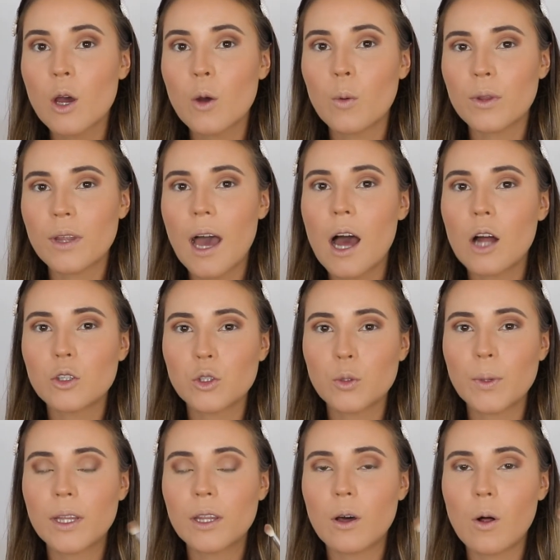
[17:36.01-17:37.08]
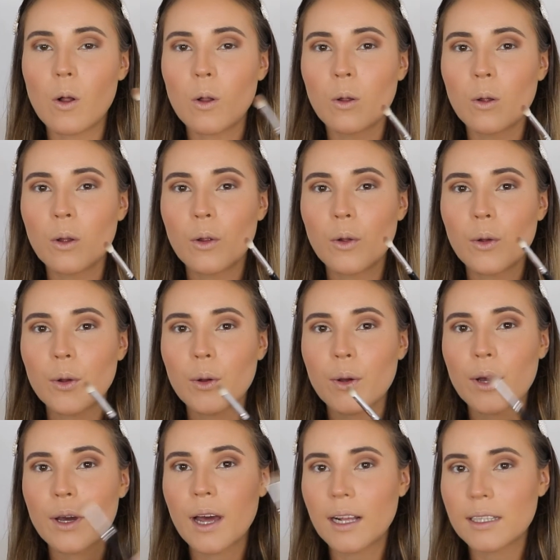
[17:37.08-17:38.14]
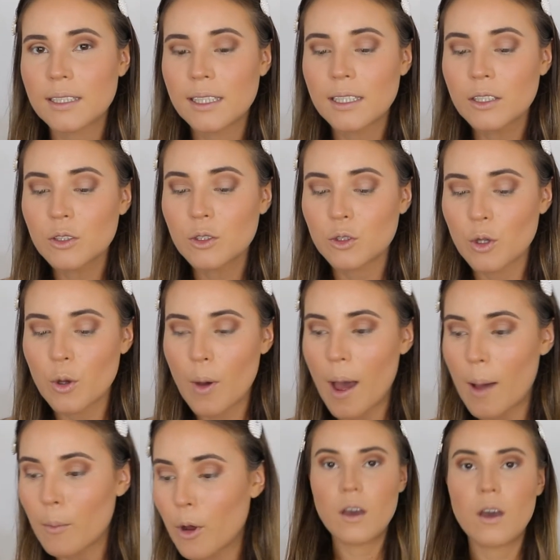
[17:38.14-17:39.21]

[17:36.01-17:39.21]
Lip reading: without doing the whole cutting. So I'm